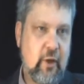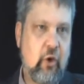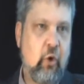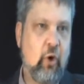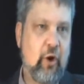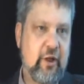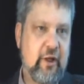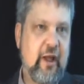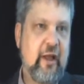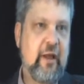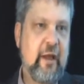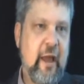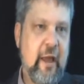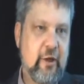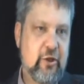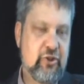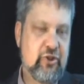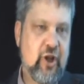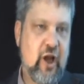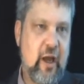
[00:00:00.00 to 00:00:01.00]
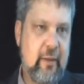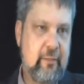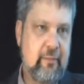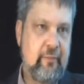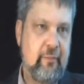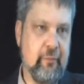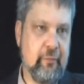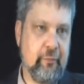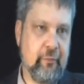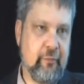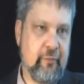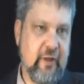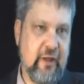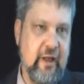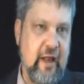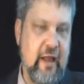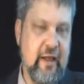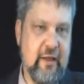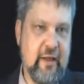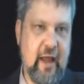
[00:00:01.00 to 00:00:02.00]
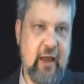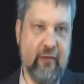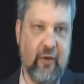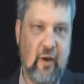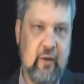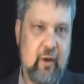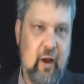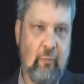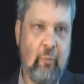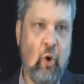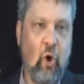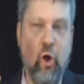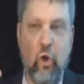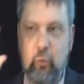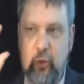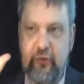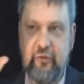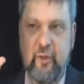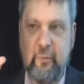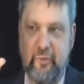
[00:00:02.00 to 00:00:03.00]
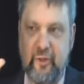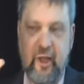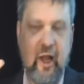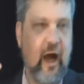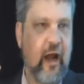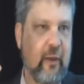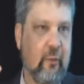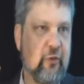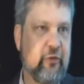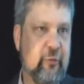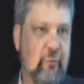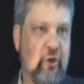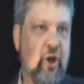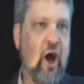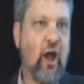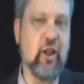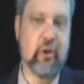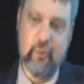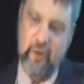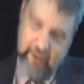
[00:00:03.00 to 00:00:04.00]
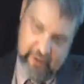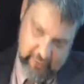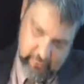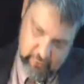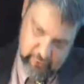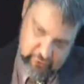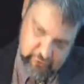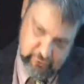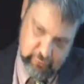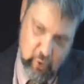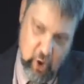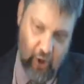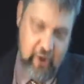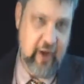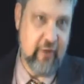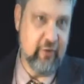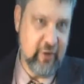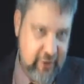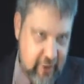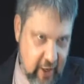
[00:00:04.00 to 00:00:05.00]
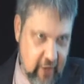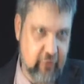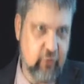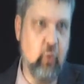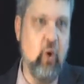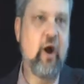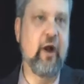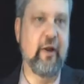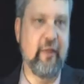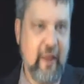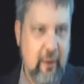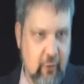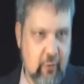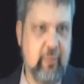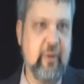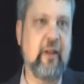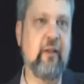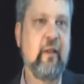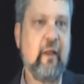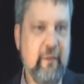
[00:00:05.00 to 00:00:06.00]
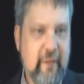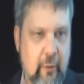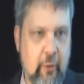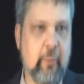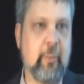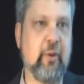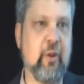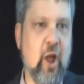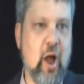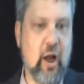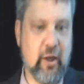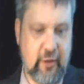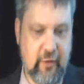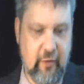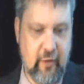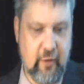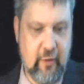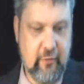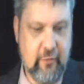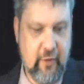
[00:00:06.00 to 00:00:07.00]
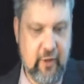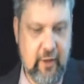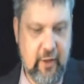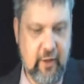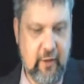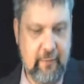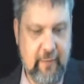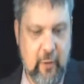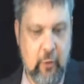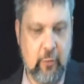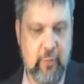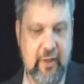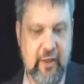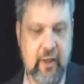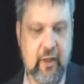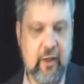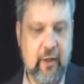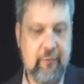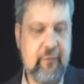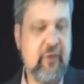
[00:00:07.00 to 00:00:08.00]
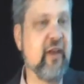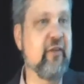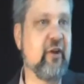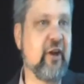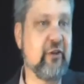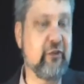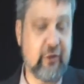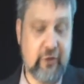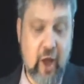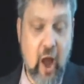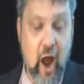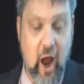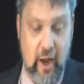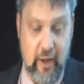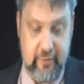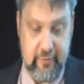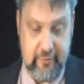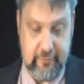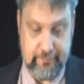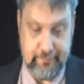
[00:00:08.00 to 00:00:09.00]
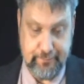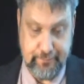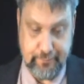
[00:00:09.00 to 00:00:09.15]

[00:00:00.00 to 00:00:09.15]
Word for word: according to Edersheim. He'd, he'd have a, a, pole with something on it with some coloring, and he would just mark every tenth one, and that would be that would belong to the, the that would be given as a tithe.